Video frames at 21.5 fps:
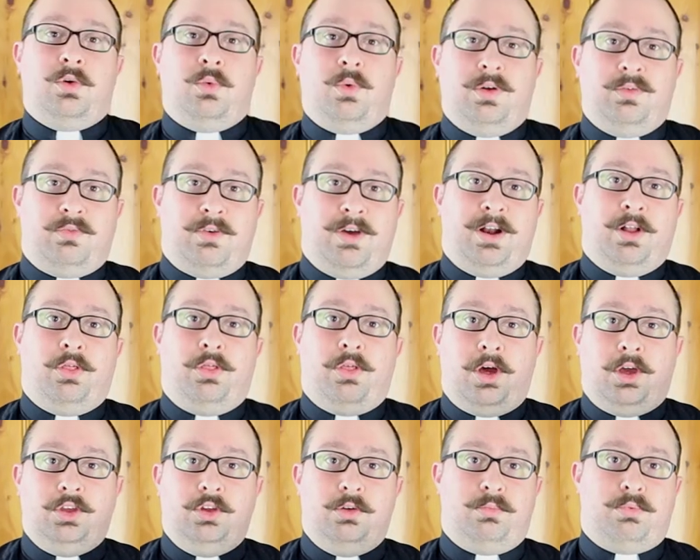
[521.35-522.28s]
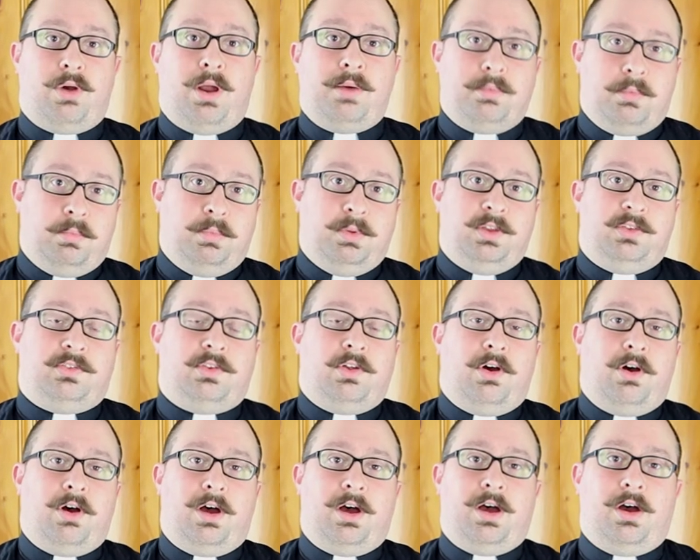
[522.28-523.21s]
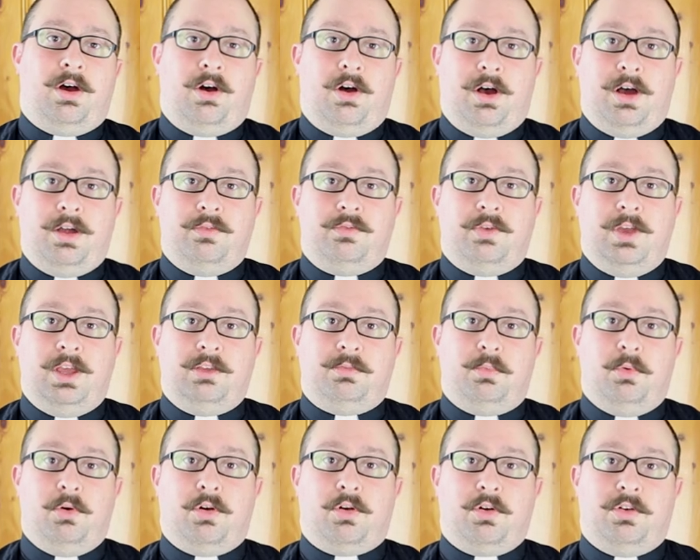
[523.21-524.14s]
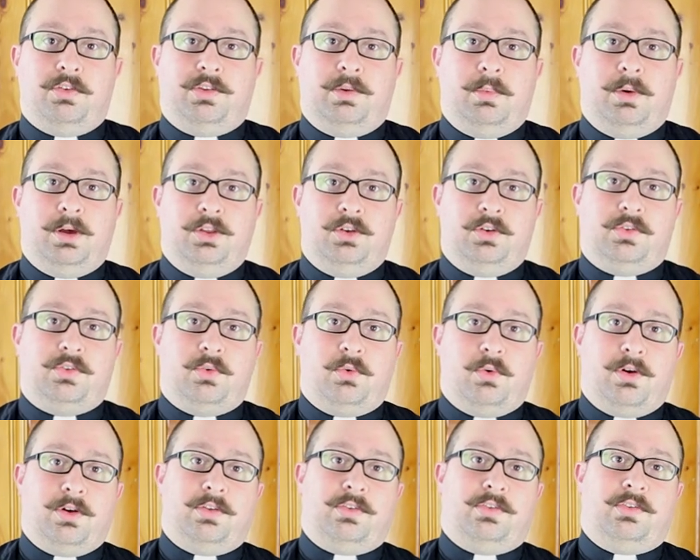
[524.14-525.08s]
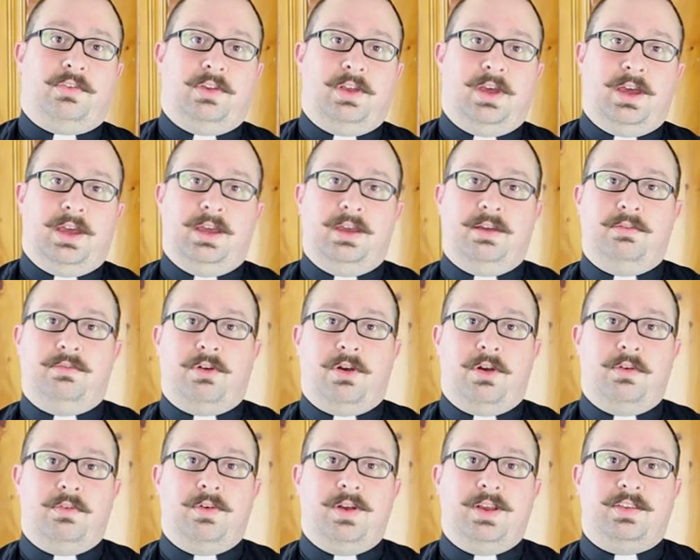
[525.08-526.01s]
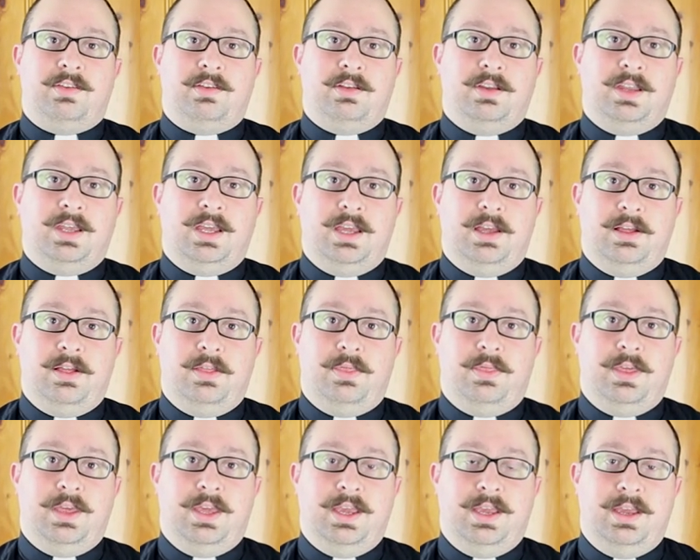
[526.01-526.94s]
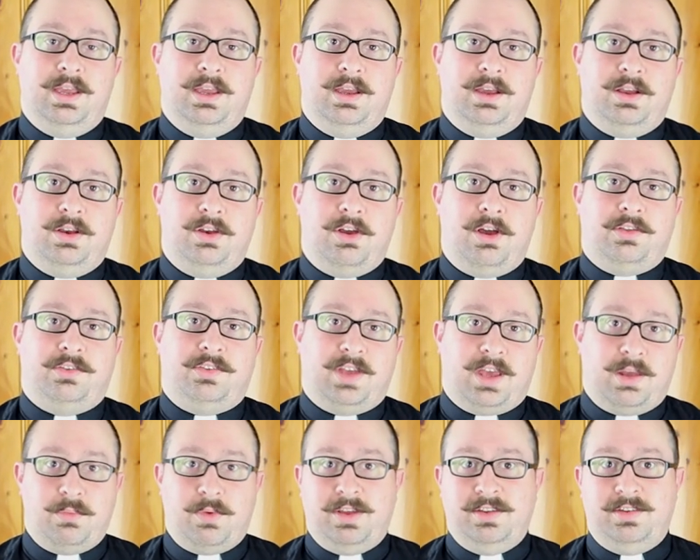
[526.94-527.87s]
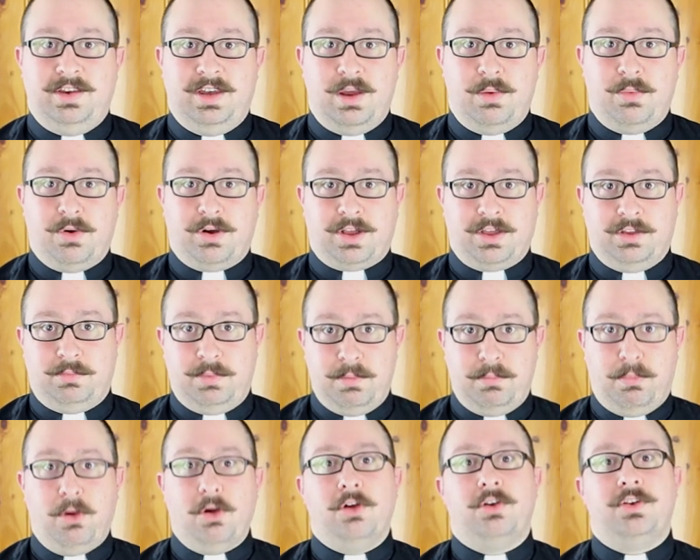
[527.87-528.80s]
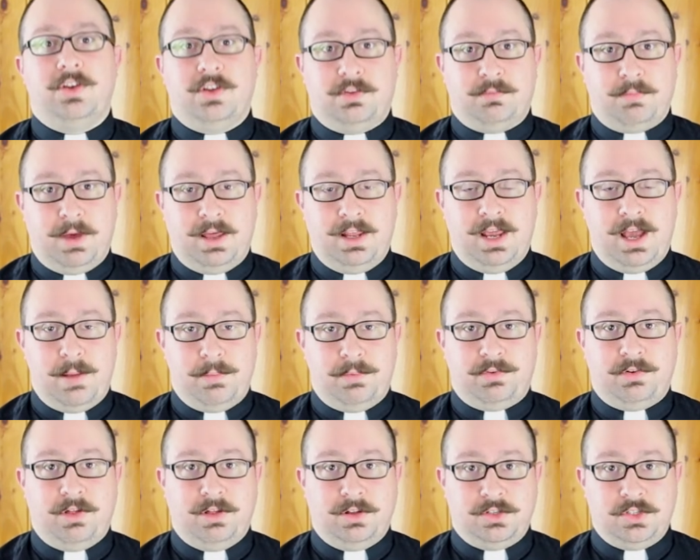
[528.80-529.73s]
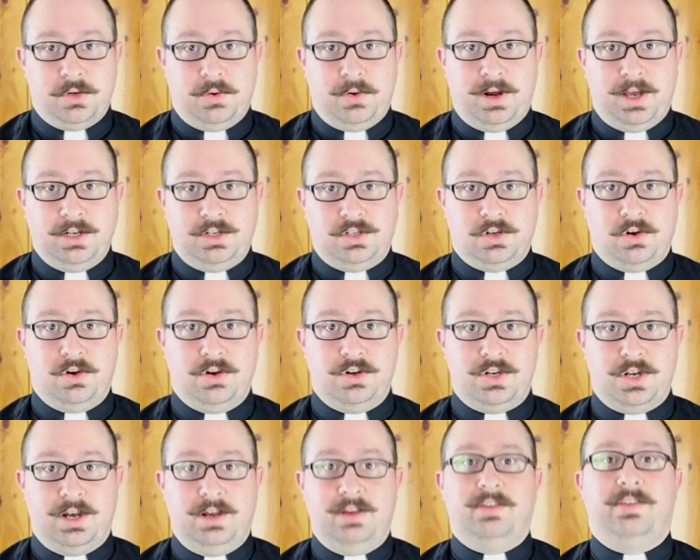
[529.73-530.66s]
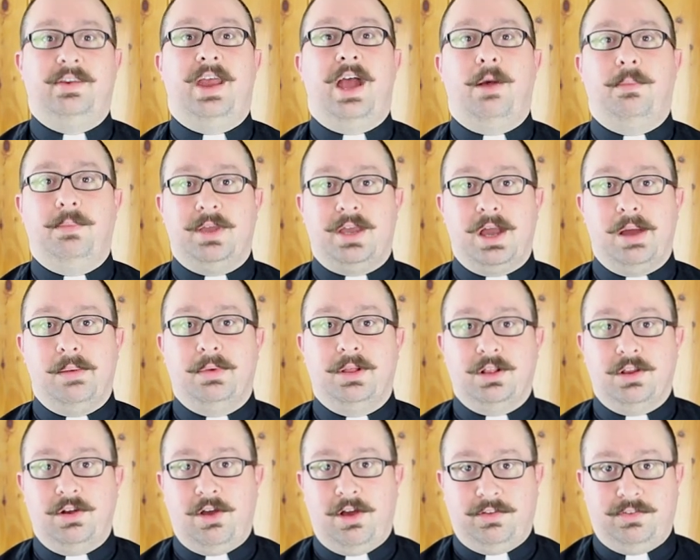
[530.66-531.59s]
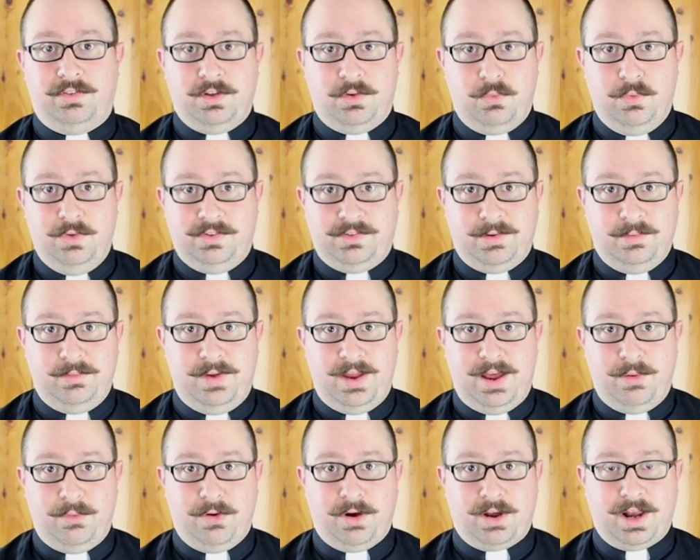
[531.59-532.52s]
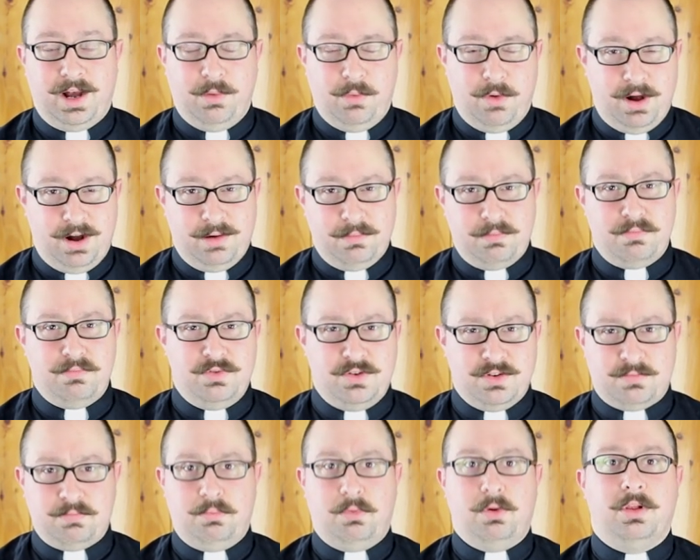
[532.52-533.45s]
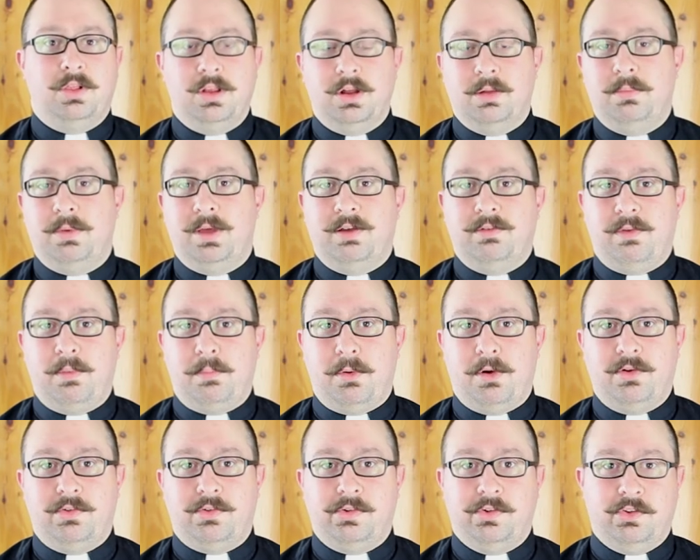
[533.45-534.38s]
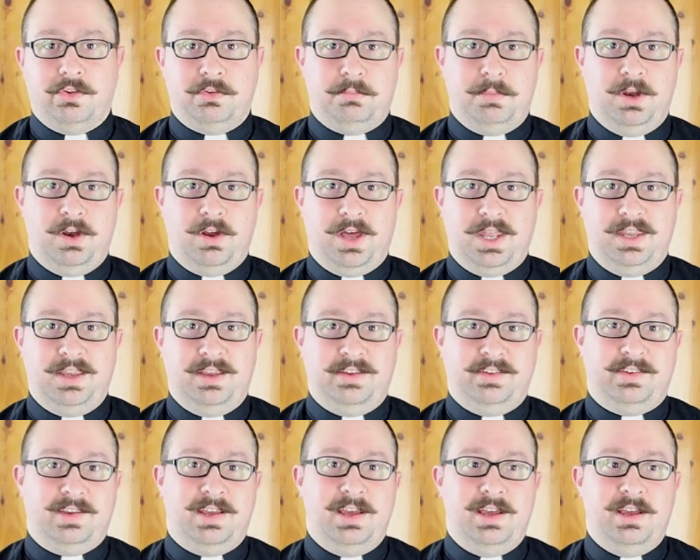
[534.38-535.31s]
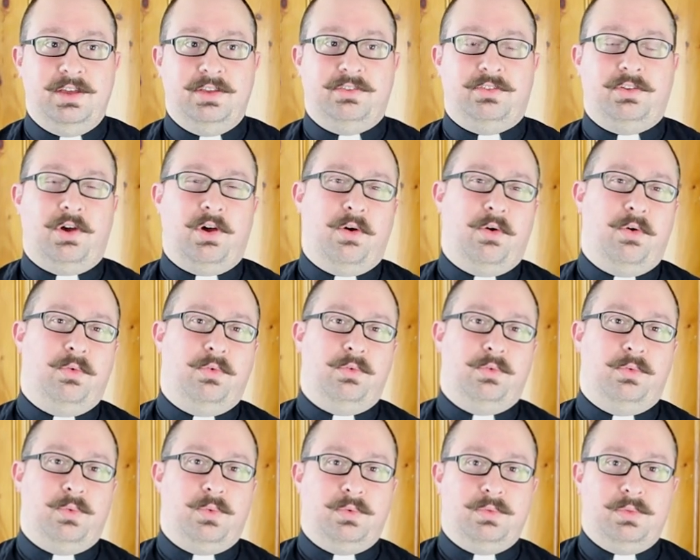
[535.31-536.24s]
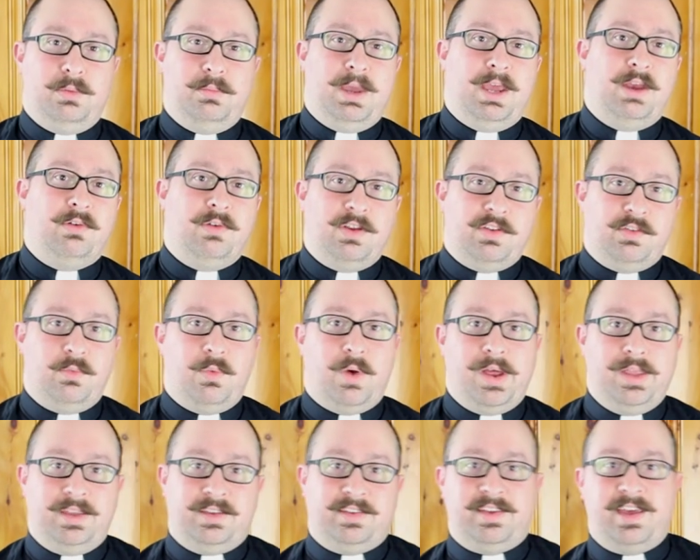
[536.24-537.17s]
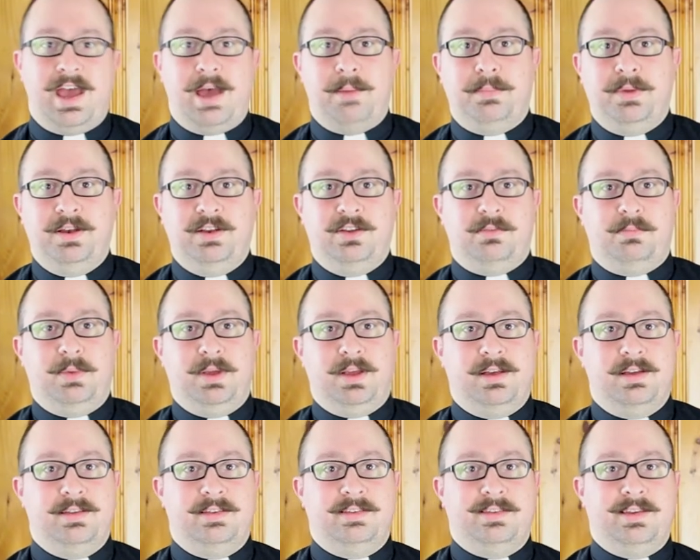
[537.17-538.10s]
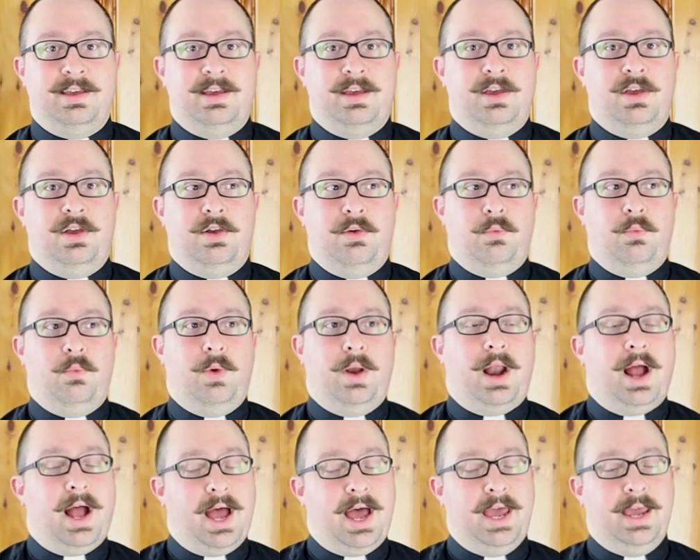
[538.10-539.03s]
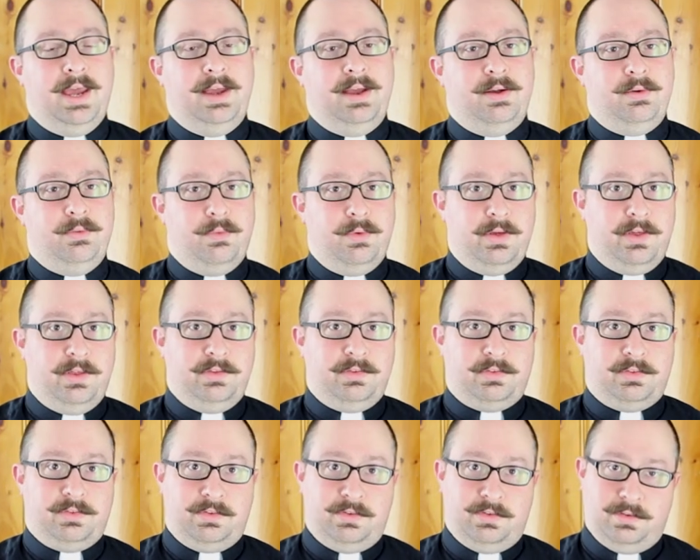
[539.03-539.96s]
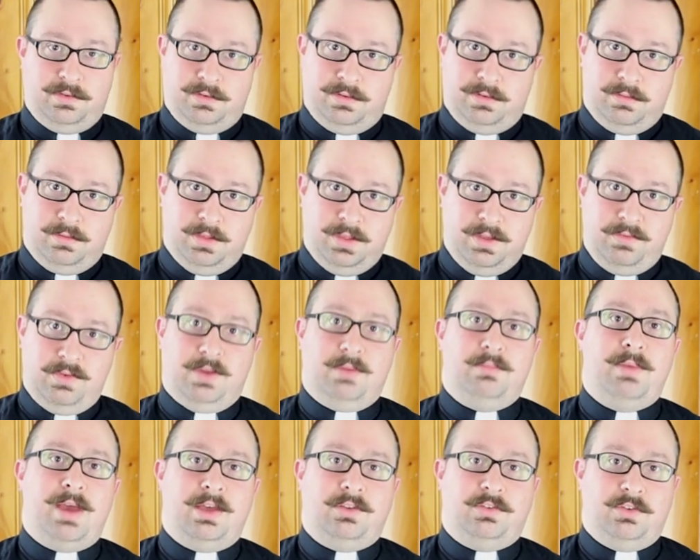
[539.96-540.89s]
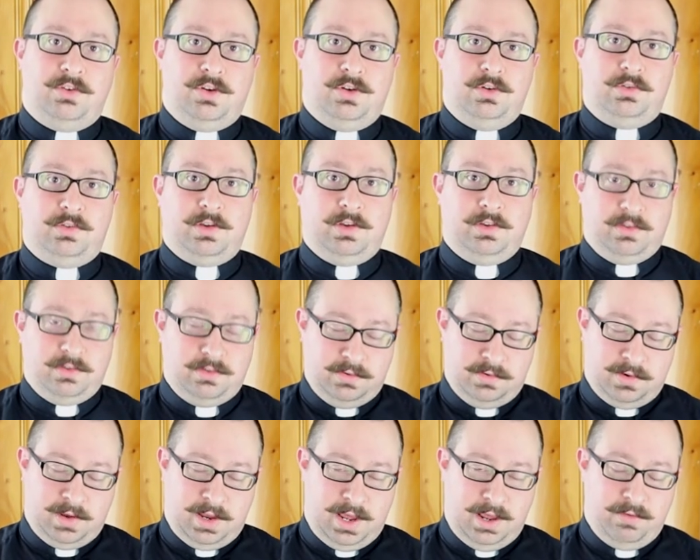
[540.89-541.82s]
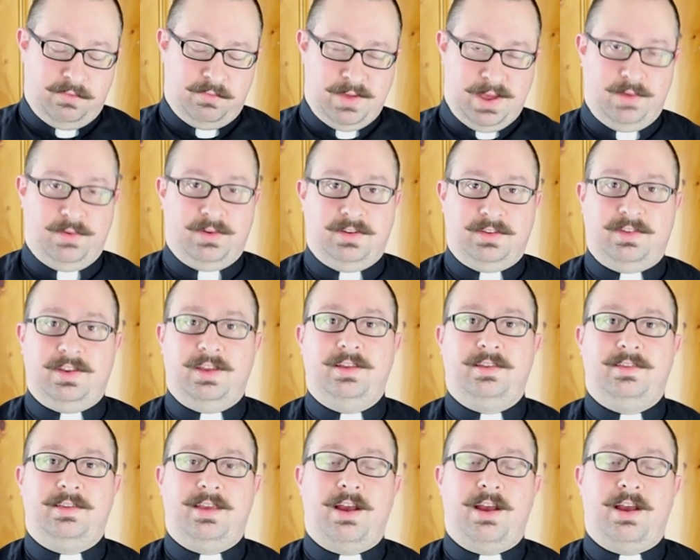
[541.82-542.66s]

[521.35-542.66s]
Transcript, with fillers: One final thought: you probably saw on Facebook or some other source very recently, the Gnostic NYC network has been purchased by the Apostolic Joannite Church and is now becoming the Gnostic Wisdom Network, and I wanted to just put a little bit of a personal spin on this. So the main reason why this happened is because when I was living in Massachusetts, I founded St.